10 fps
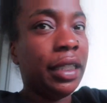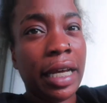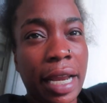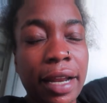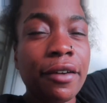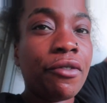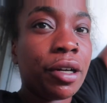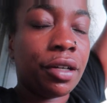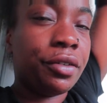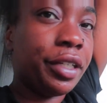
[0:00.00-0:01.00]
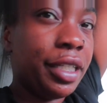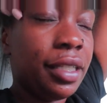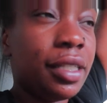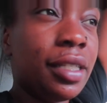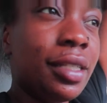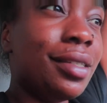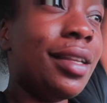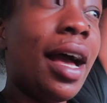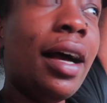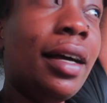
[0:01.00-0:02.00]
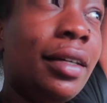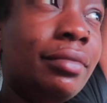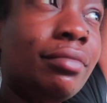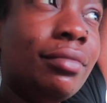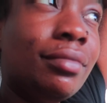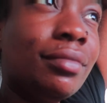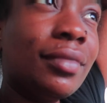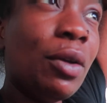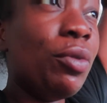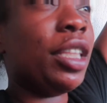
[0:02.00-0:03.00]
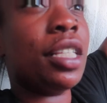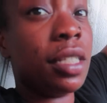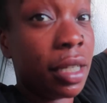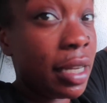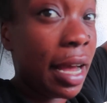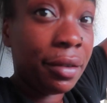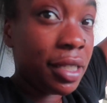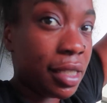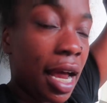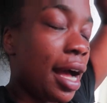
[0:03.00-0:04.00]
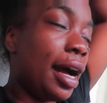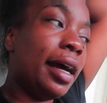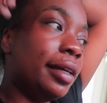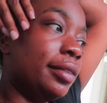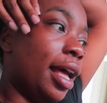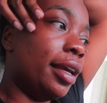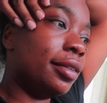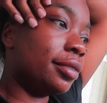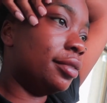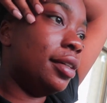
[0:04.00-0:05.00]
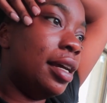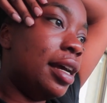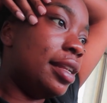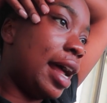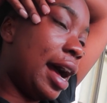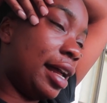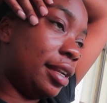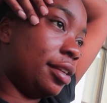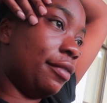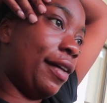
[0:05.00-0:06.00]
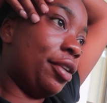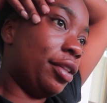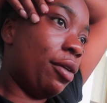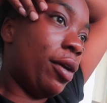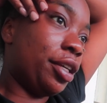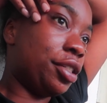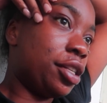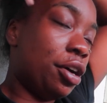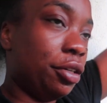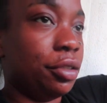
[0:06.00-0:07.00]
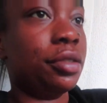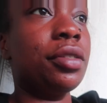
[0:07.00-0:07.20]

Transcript: And eighty-four degrees is not, with the sun down, it's not hot. Like, not hot enough. I know that water is cold.